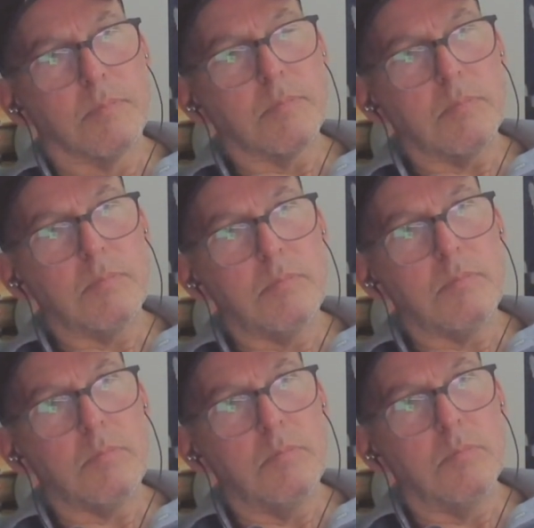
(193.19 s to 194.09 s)

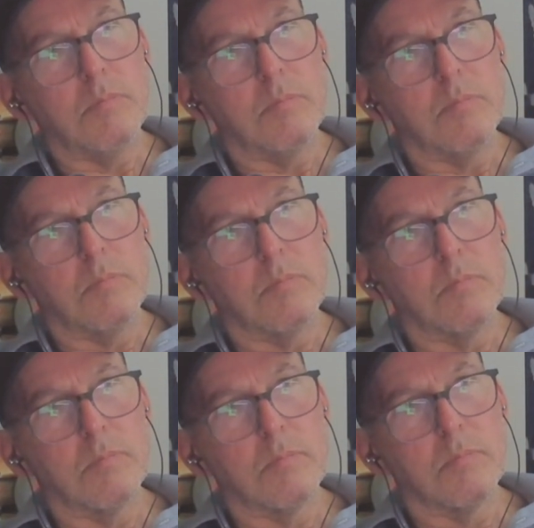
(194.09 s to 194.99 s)

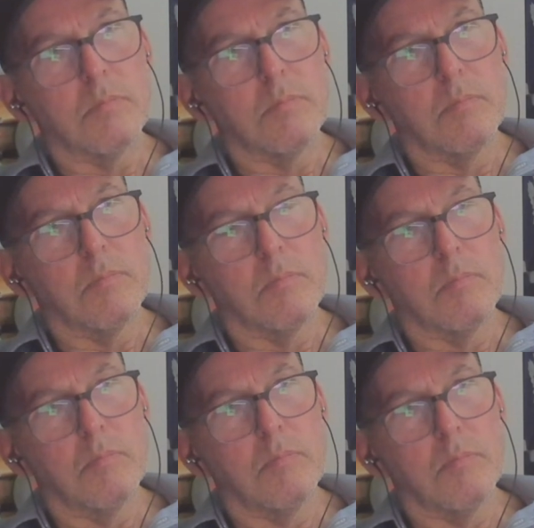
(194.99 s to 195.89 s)

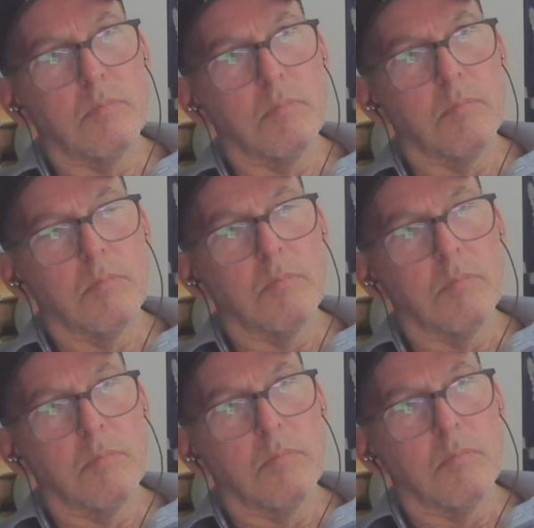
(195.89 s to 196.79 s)

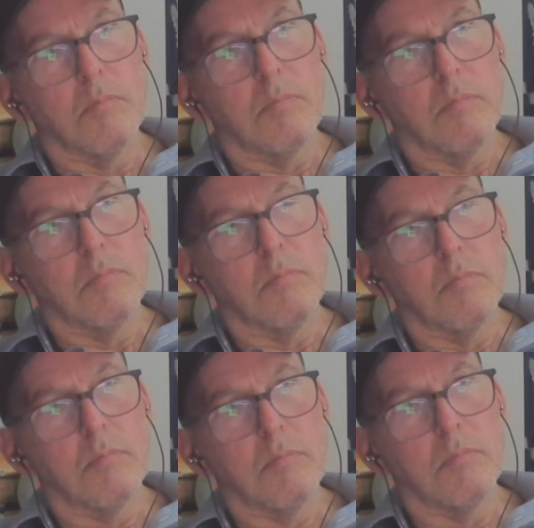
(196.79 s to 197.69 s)

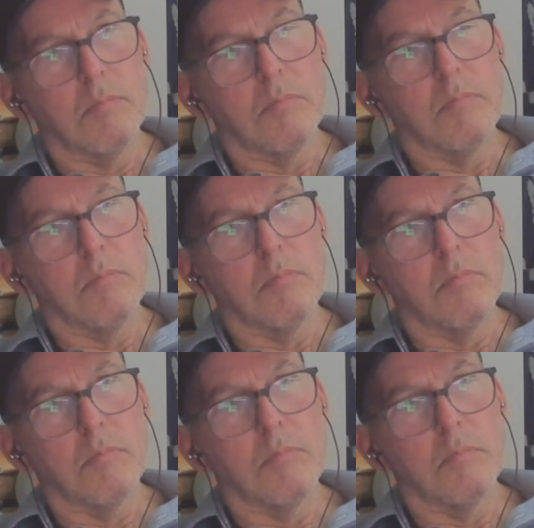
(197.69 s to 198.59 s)

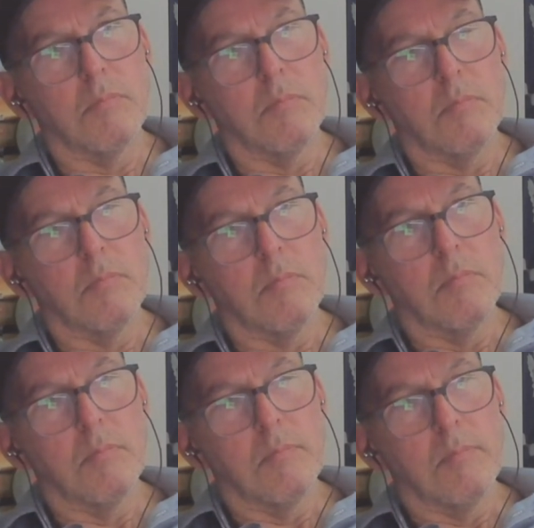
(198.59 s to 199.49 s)

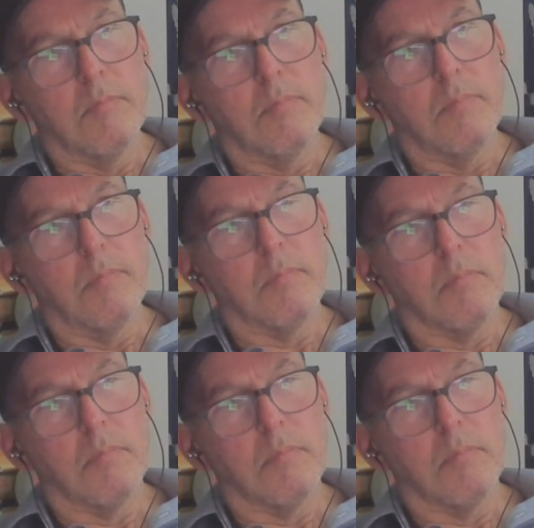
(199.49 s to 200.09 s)
The person shown says nothing.